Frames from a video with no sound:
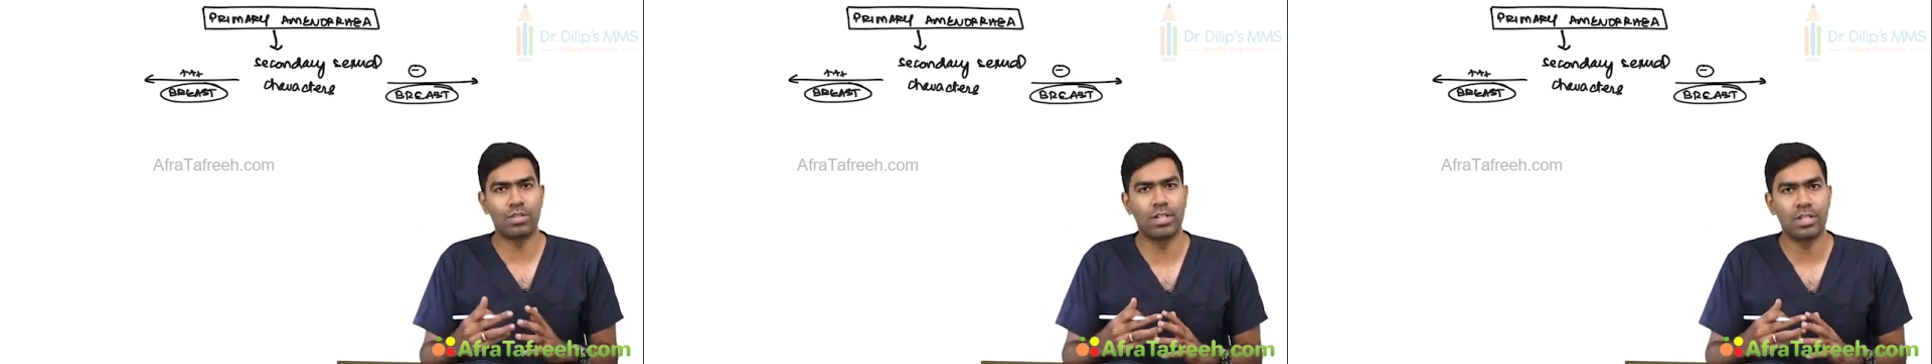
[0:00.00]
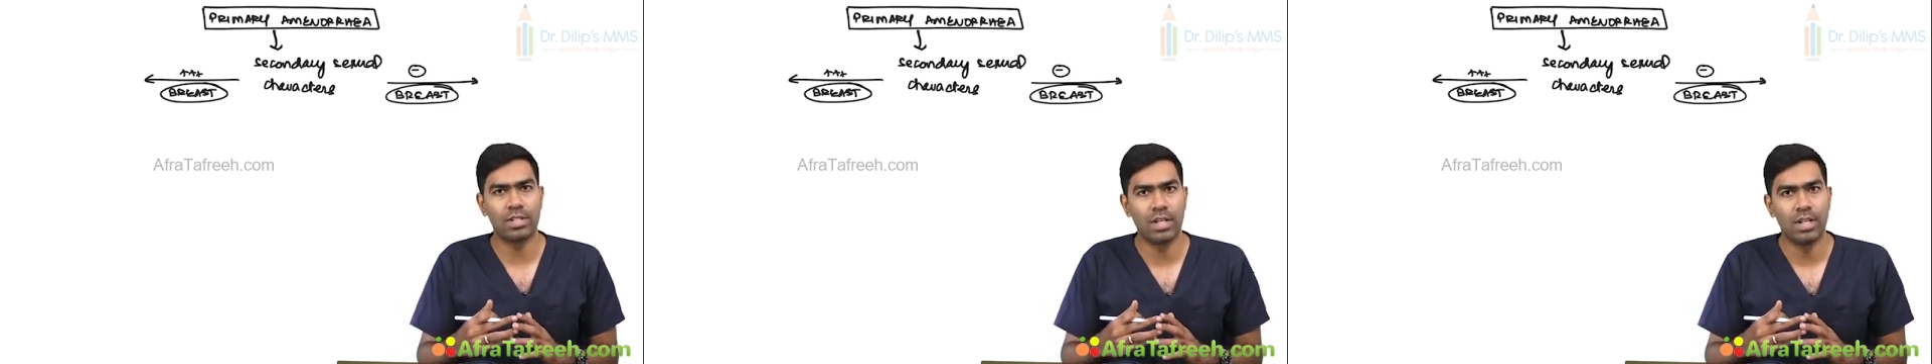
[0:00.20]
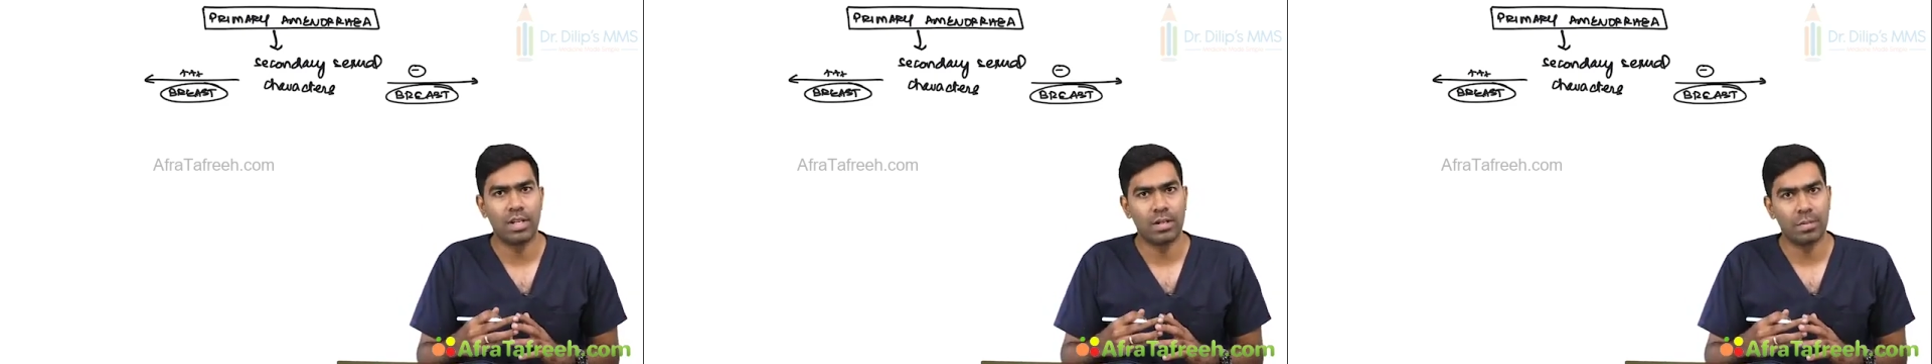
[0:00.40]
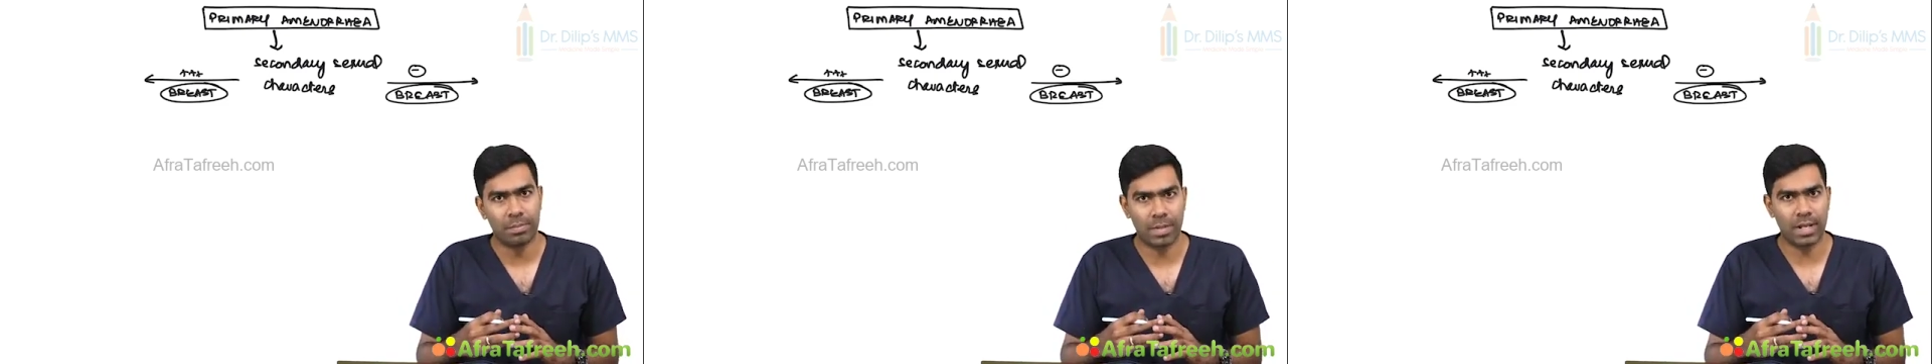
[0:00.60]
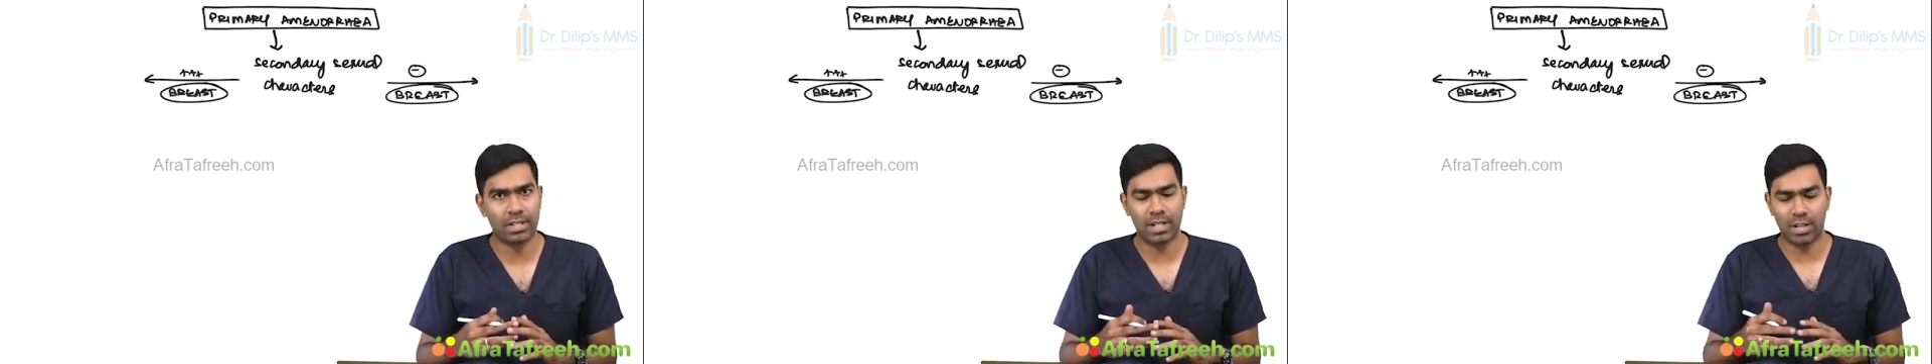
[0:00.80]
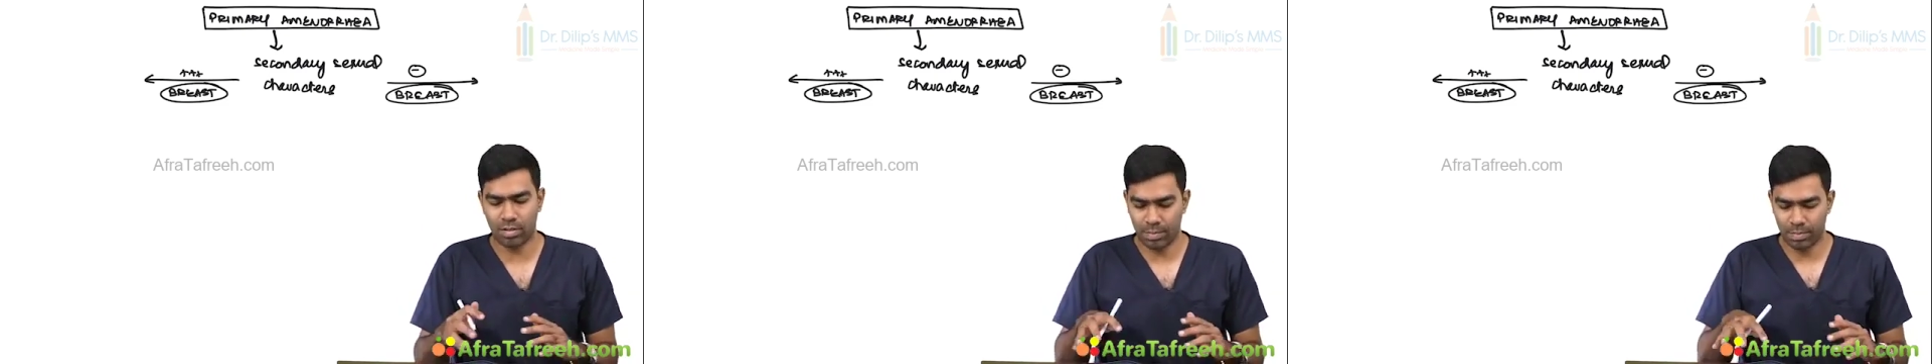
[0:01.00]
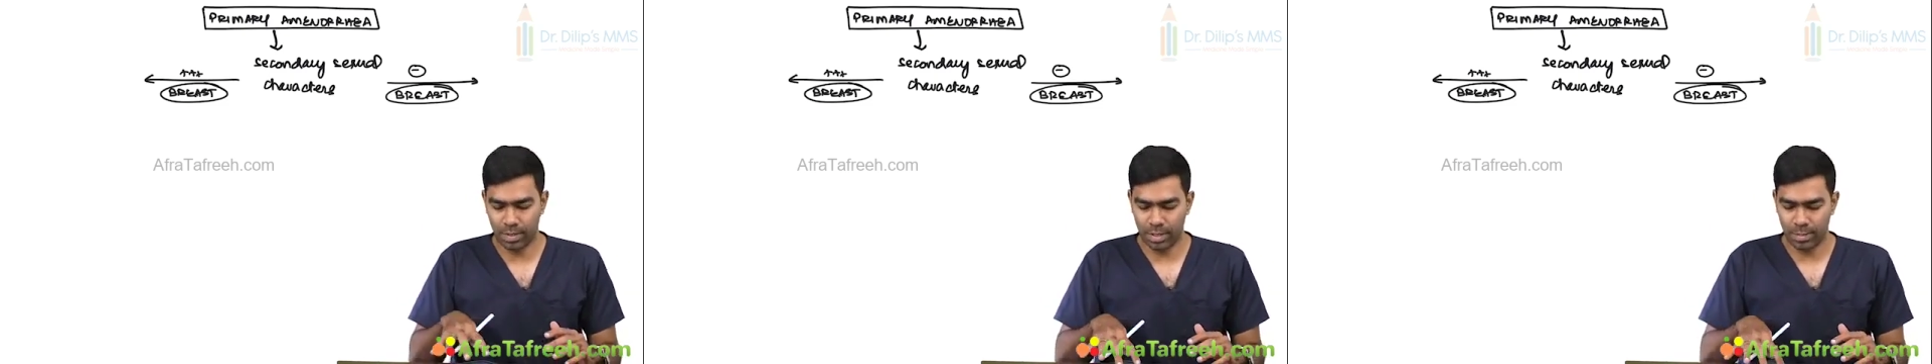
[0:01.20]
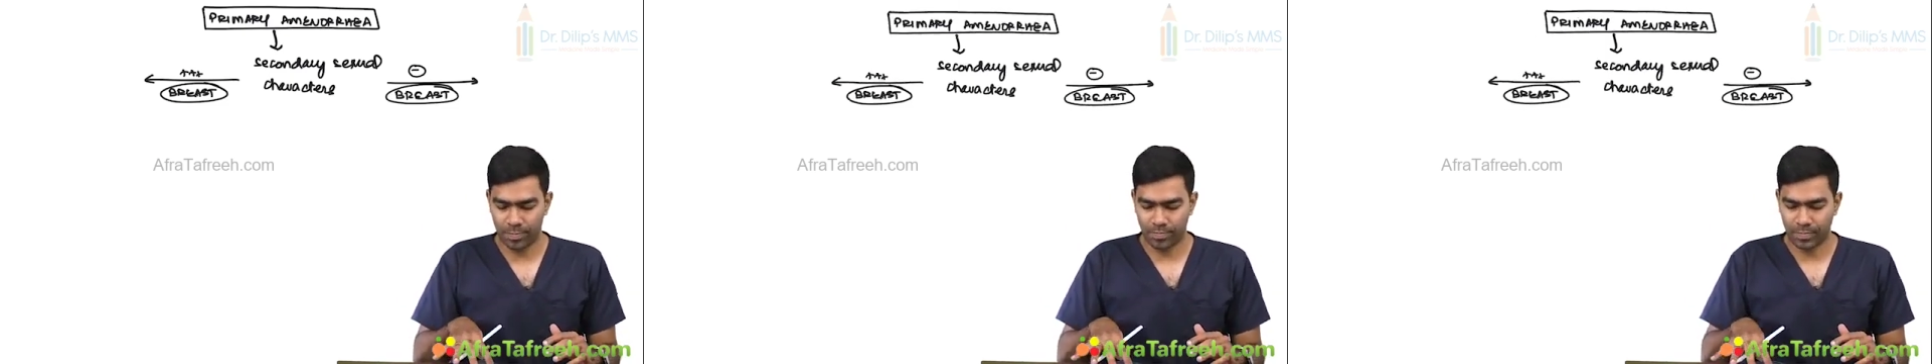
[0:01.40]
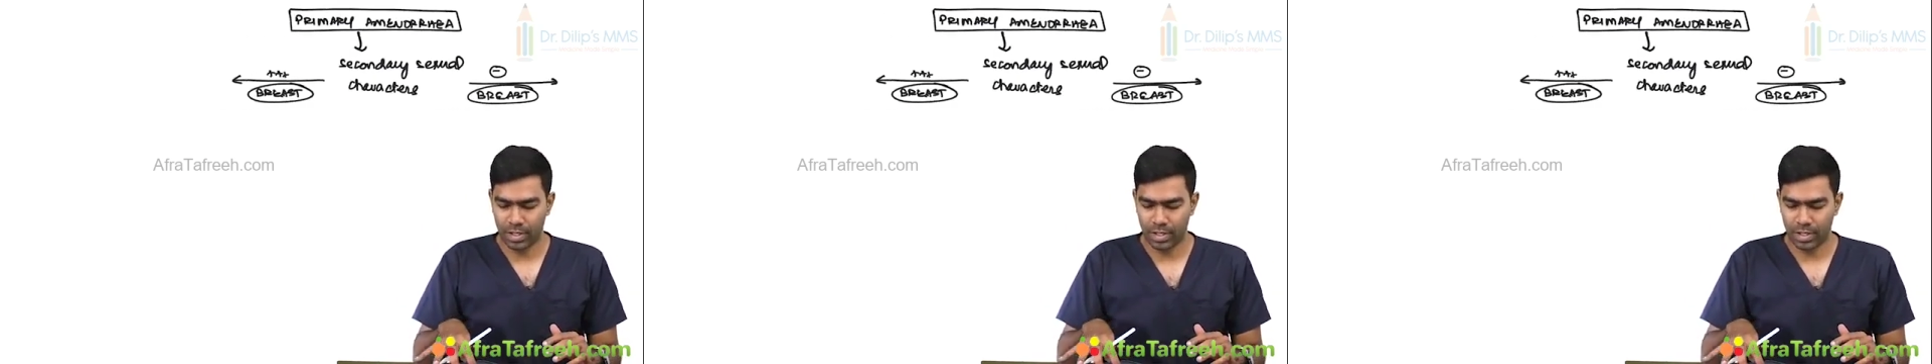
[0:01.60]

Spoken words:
this breast development.